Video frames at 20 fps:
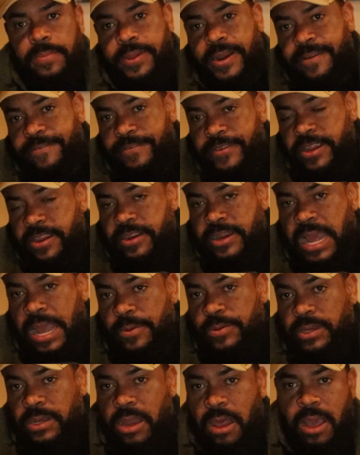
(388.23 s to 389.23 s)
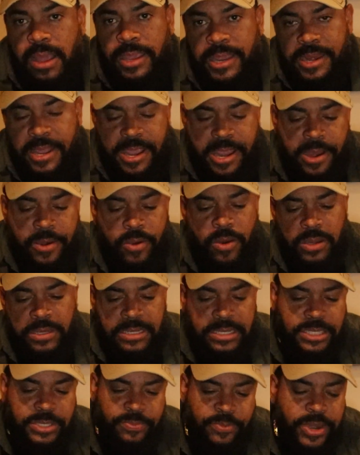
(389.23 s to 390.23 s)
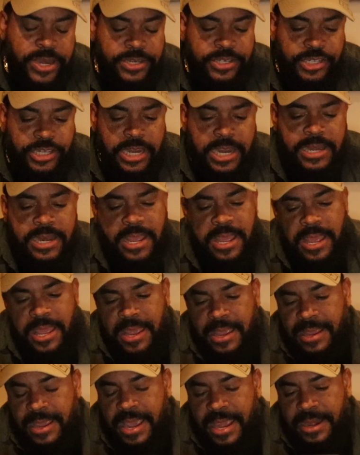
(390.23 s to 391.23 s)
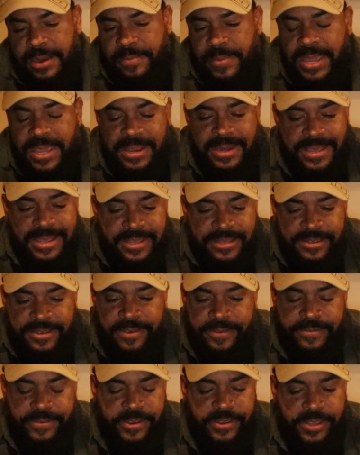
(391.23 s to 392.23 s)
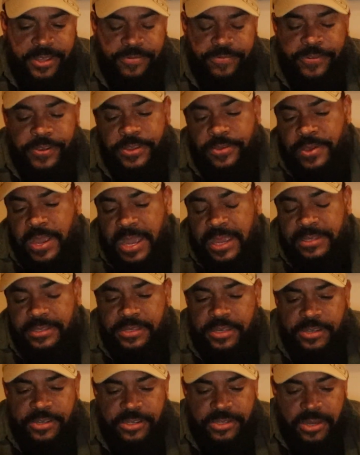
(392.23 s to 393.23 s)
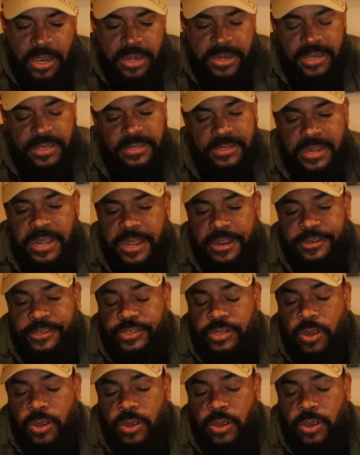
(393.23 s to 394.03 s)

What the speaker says: but I figured I would log it here on the spreadsheet and kind of make it easier for you guys to just understand.